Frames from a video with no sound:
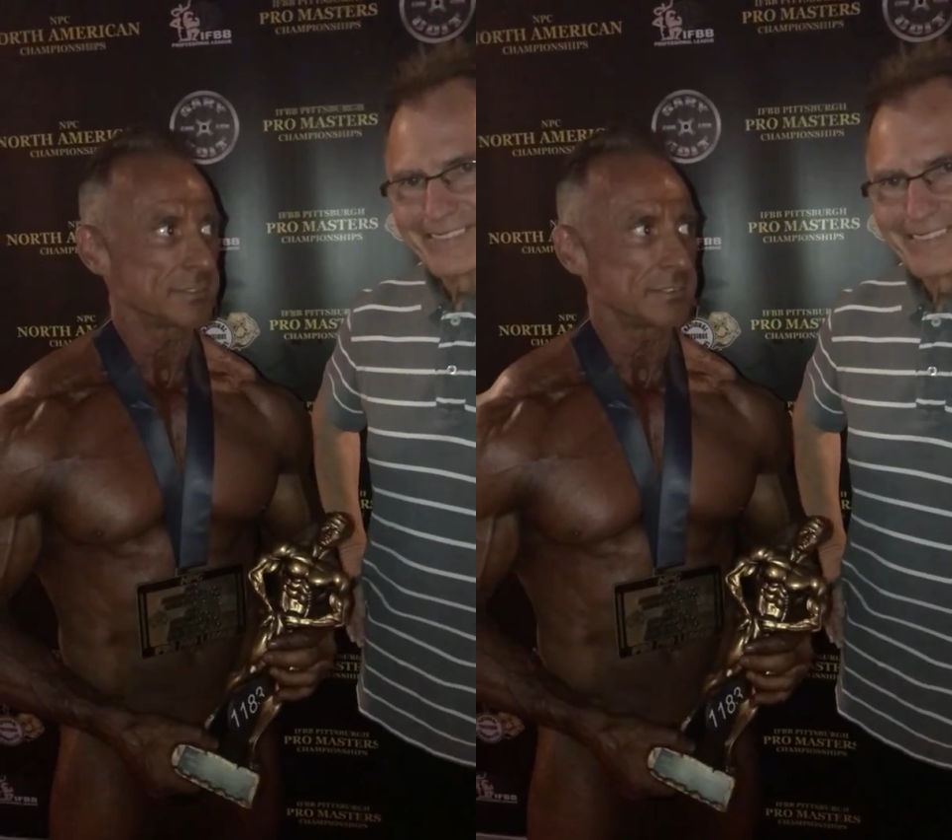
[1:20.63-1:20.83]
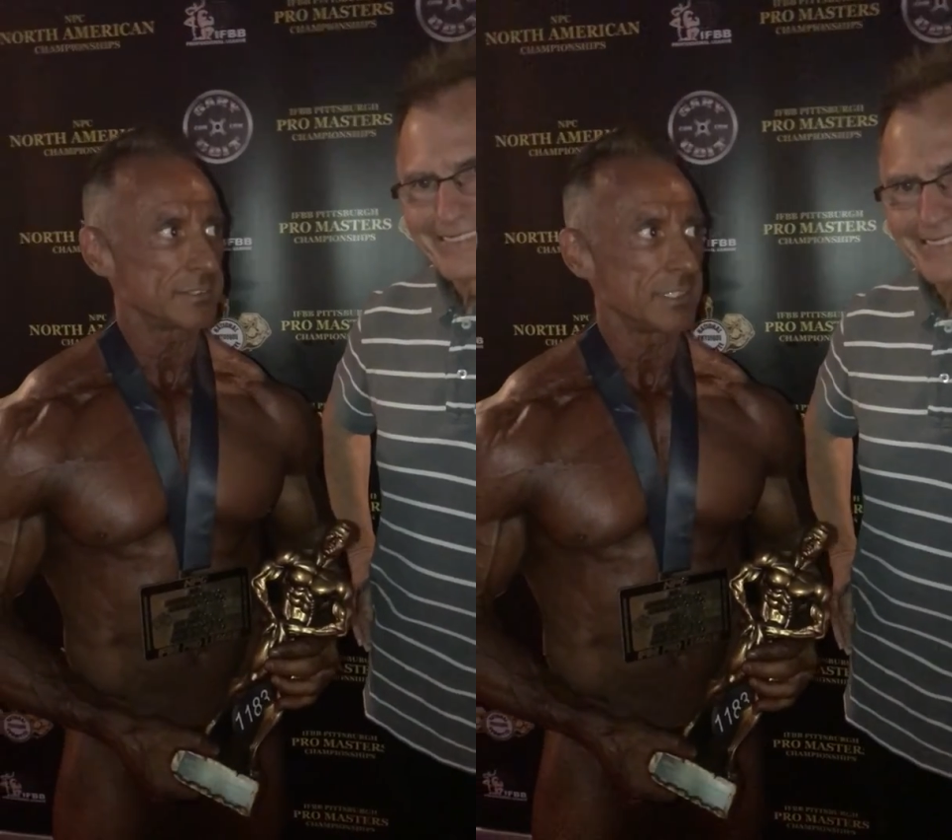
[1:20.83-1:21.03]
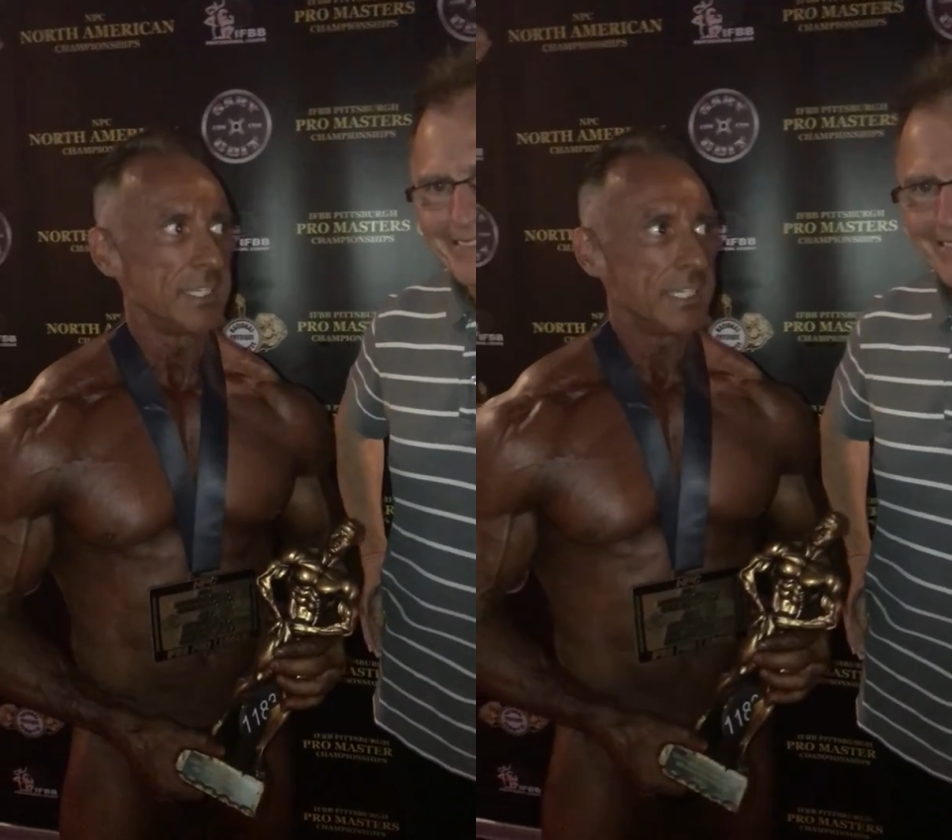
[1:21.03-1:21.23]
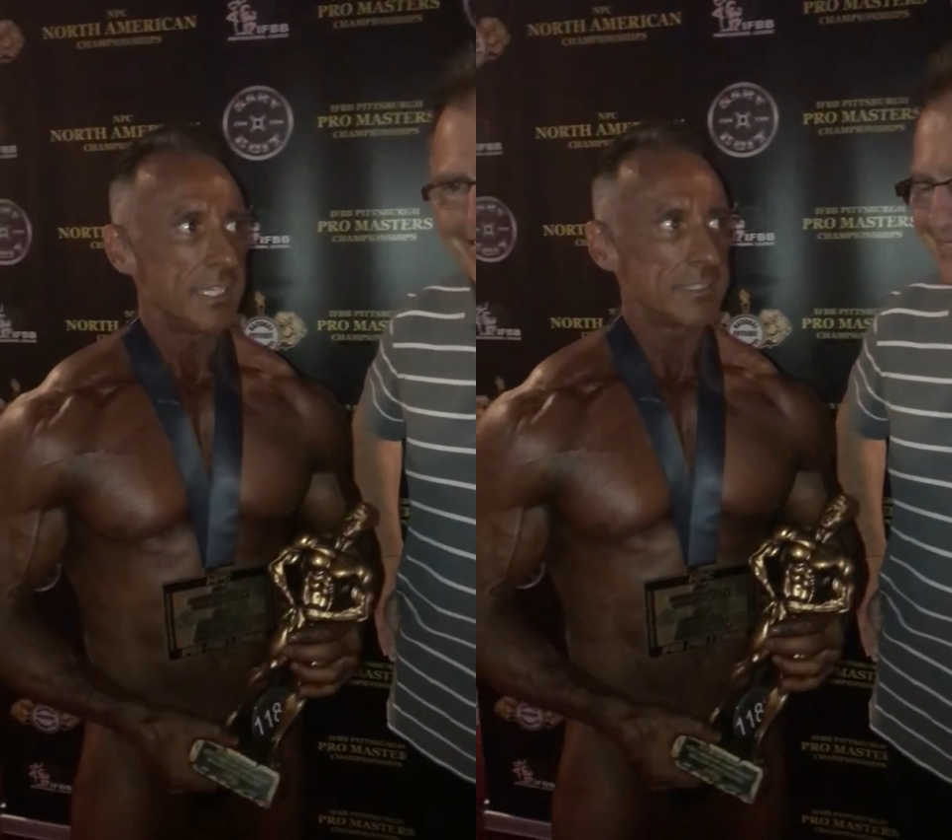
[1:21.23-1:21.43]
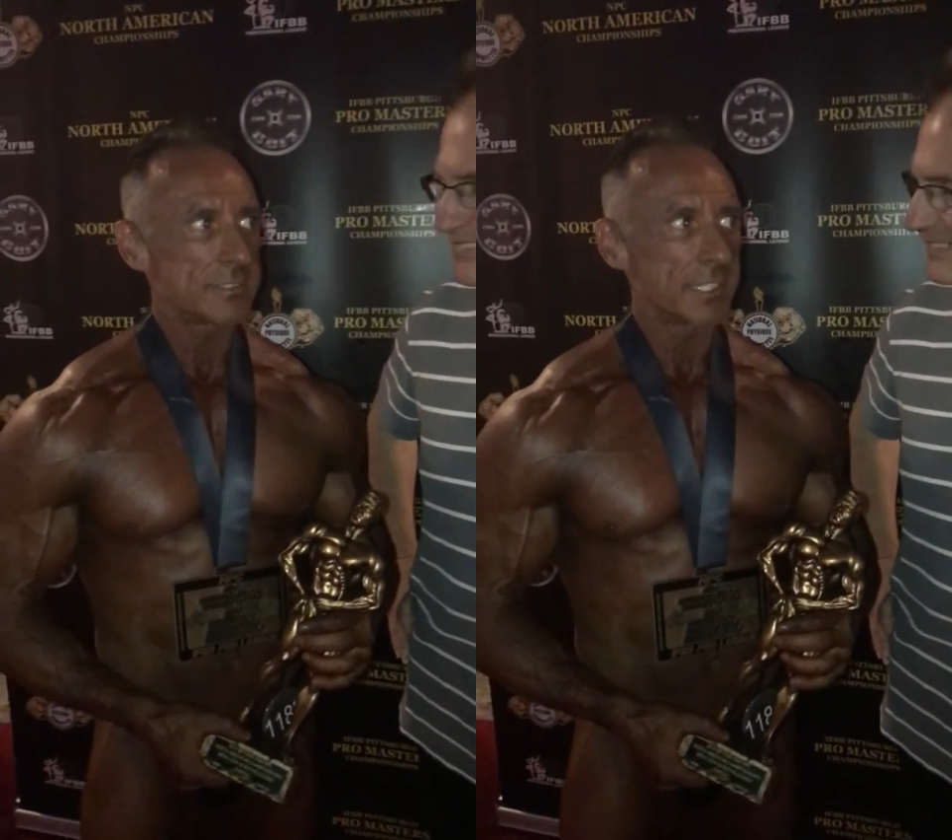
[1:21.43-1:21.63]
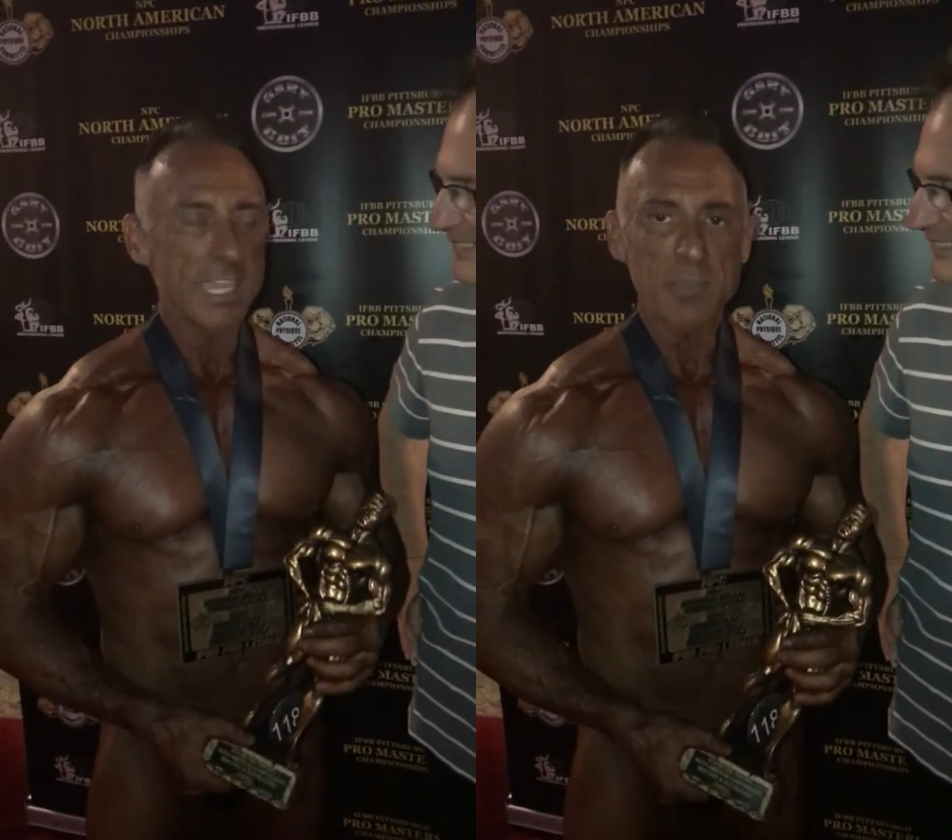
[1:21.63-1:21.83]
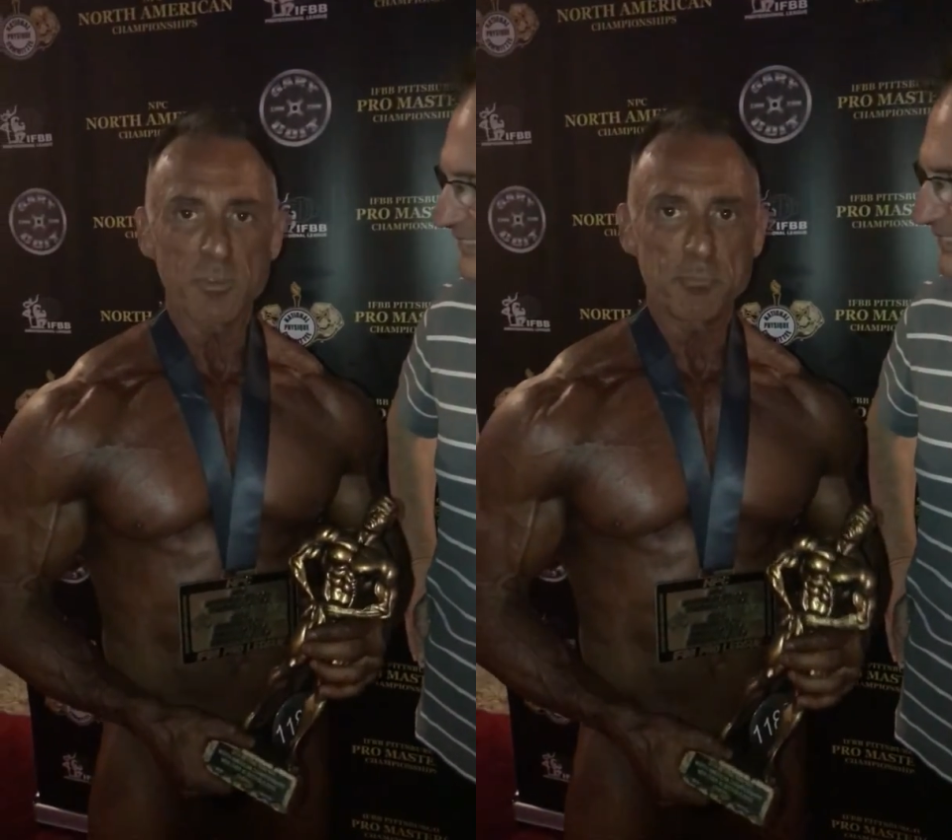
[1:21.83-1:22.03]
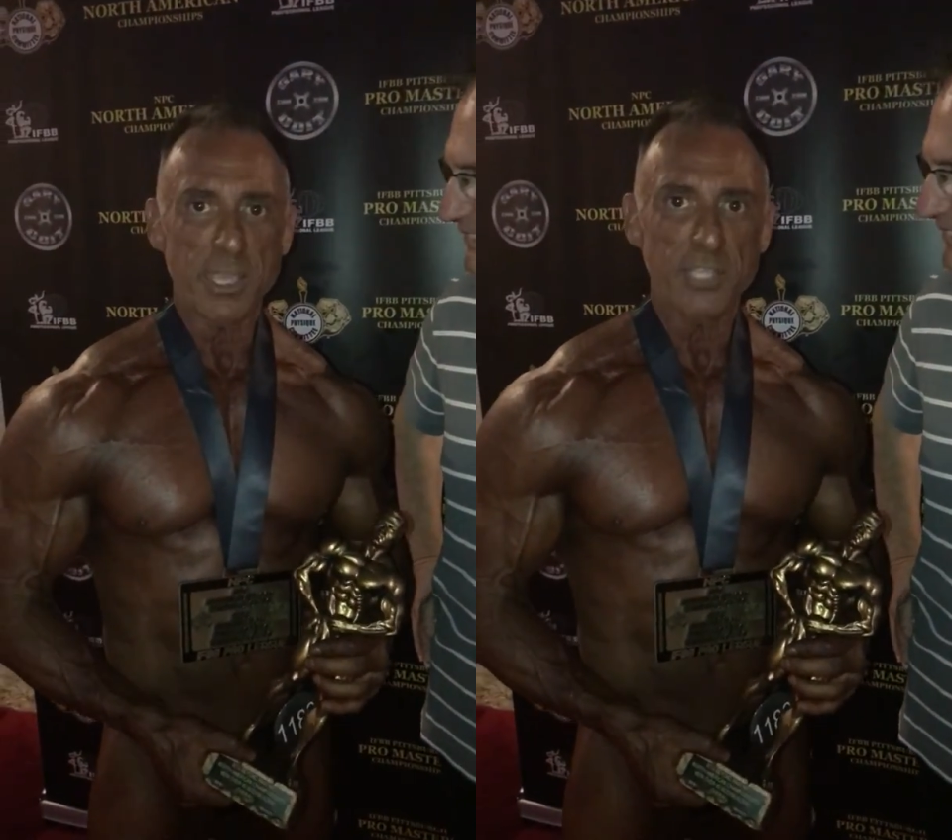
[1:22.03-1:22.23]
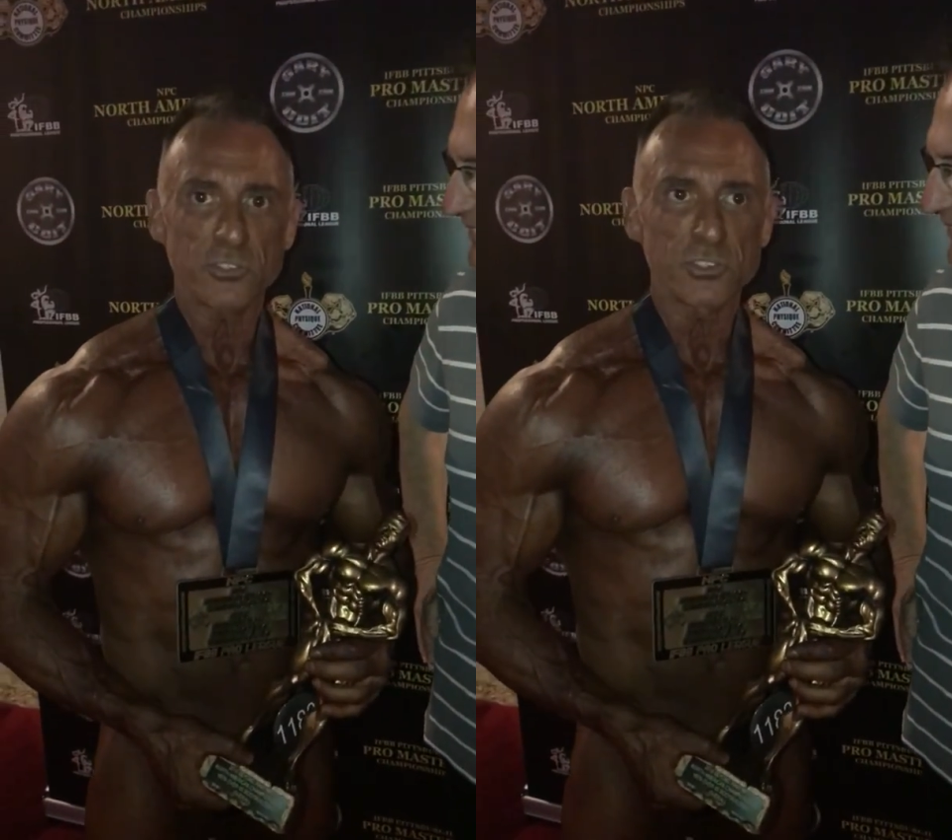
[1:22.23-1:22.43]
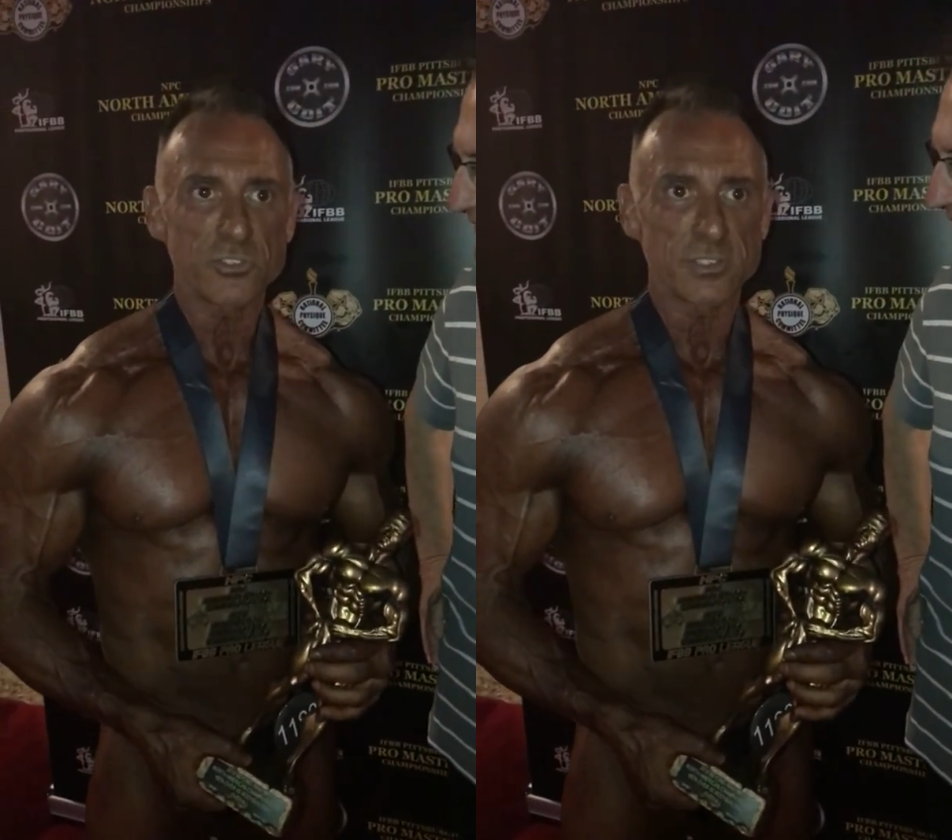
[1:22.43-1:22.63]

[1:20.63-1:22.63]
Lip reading: is it's a game of patience.